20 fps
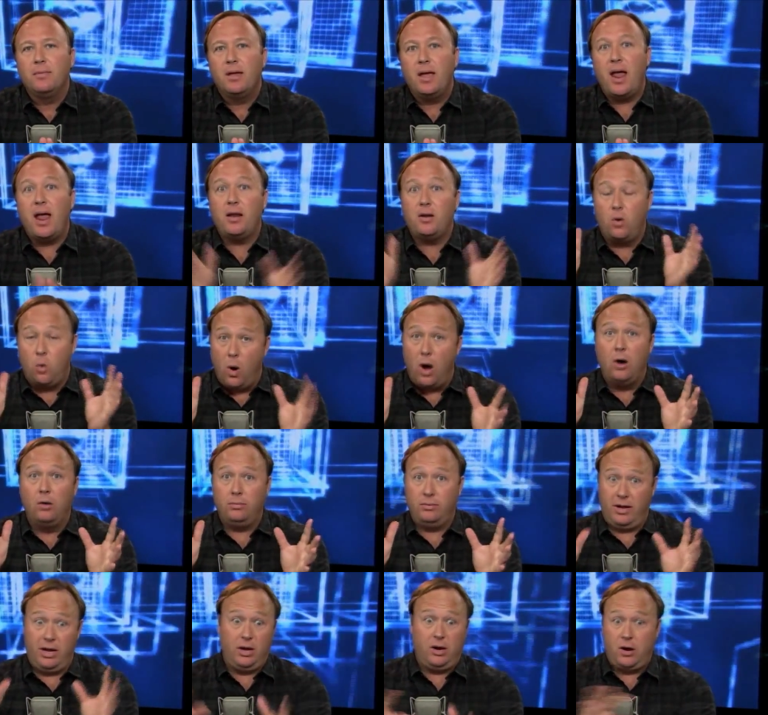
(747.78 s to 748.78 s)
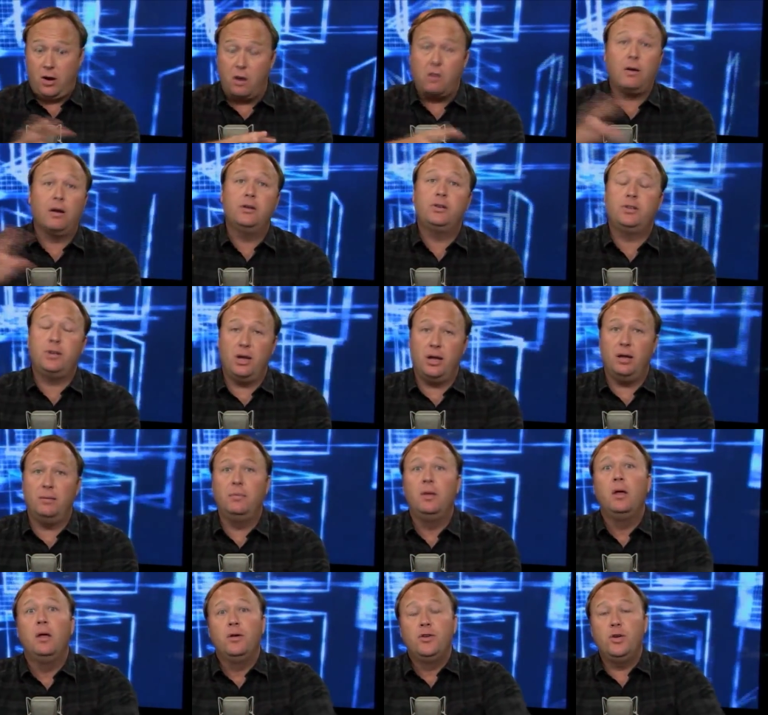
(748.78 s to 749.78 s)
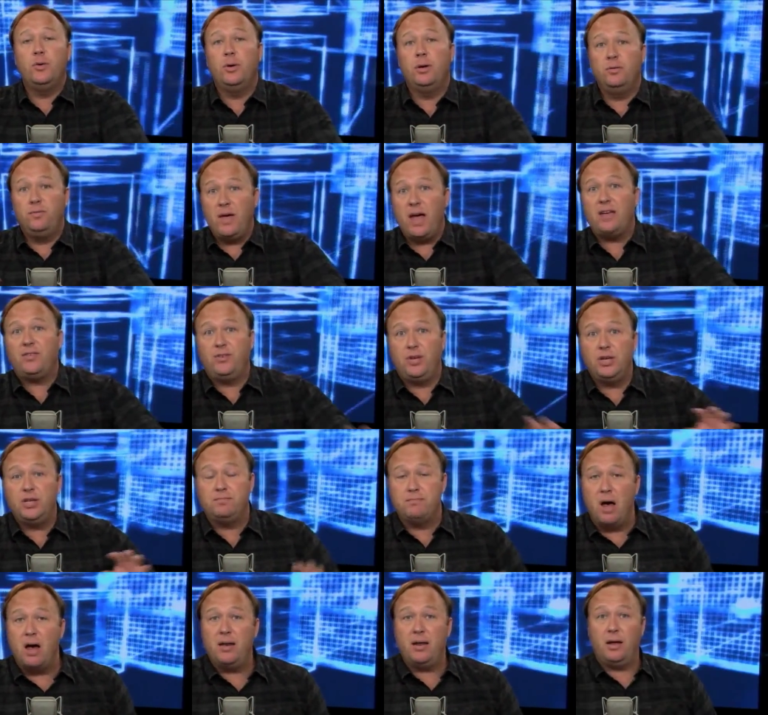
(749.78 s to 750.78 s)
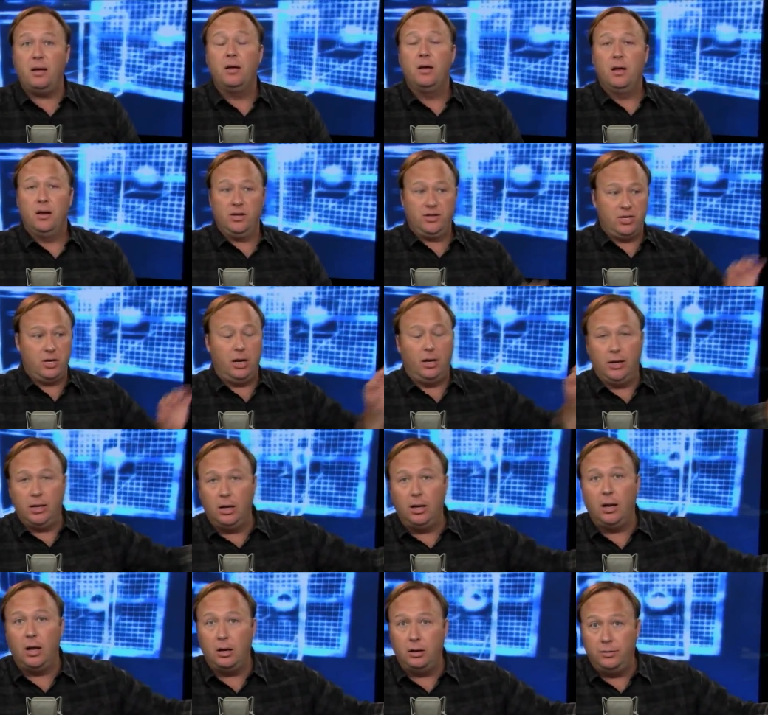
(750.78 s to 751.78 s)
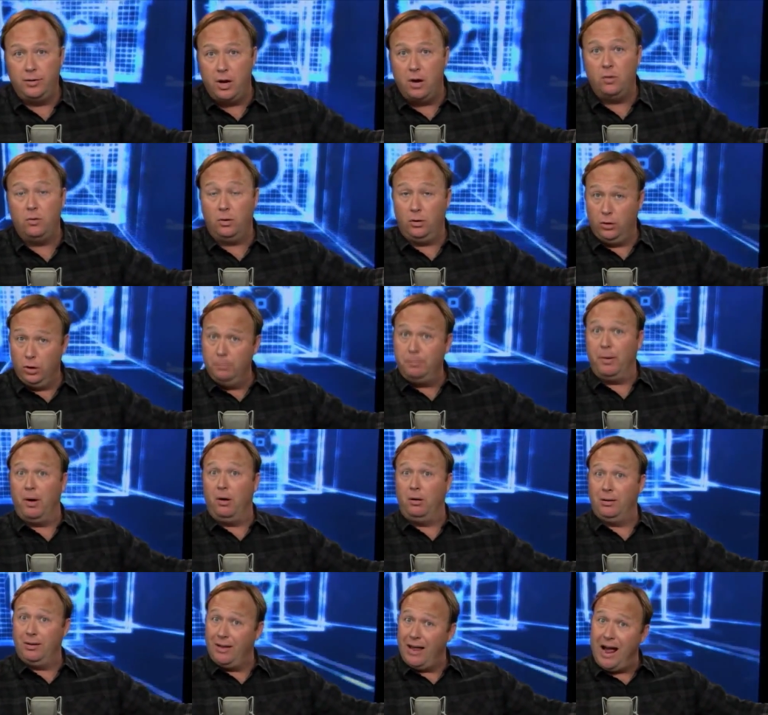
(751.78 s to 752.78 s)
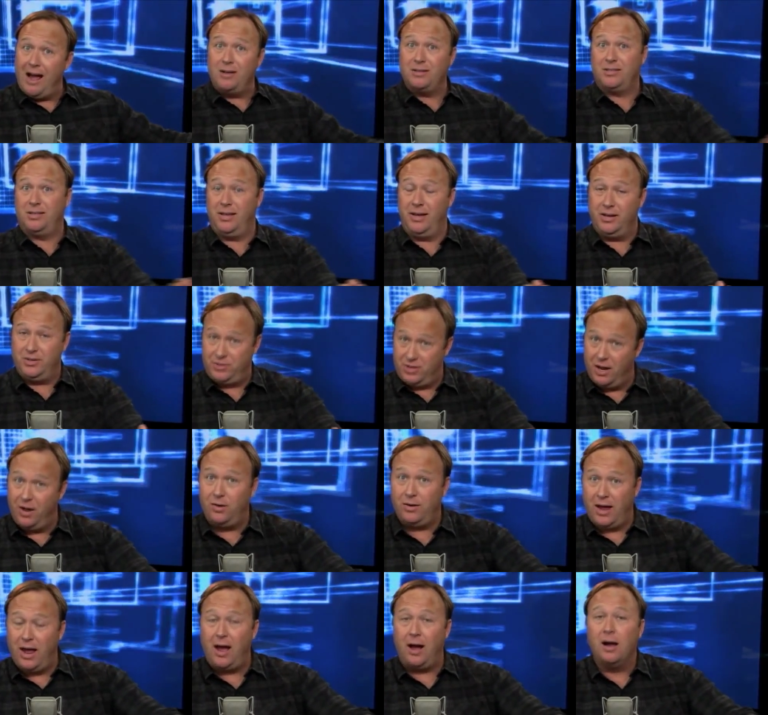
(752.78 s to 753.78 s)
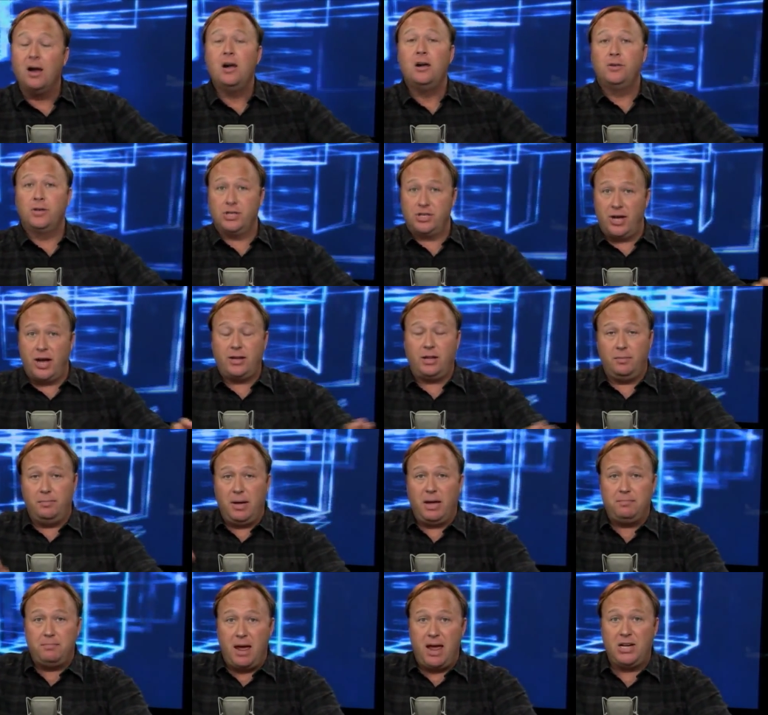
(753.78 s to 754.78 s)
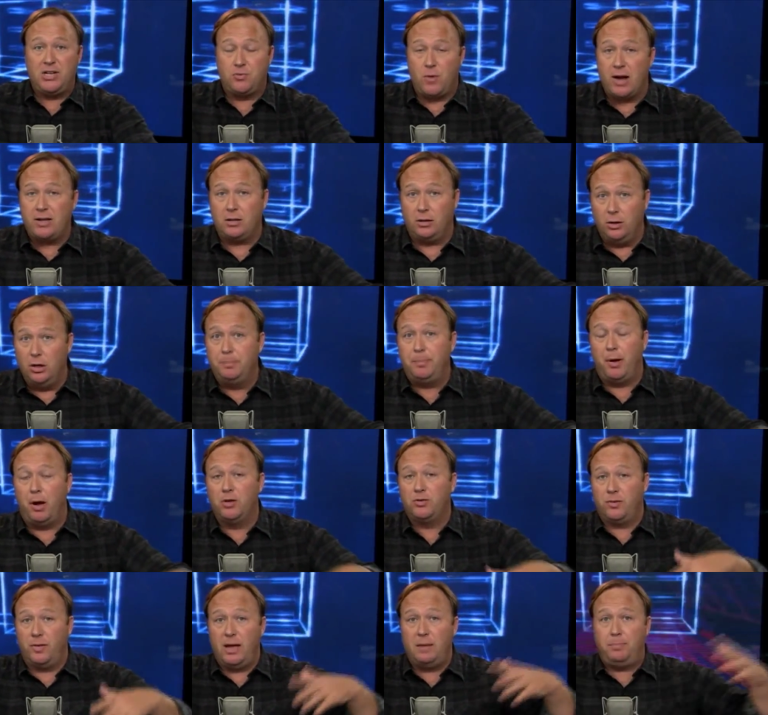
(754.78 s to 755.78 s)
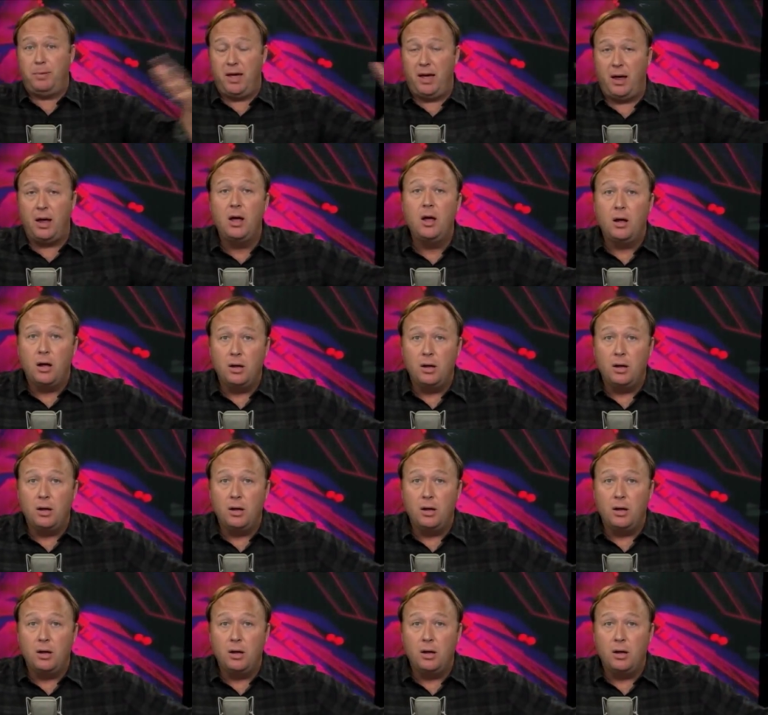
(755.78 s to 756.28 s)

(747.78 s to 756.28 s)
And, quote, encouraged him to invest his money. And it said a little known loophole allows this. Oh, yeah. Just like the big banks write the loopholes where they pay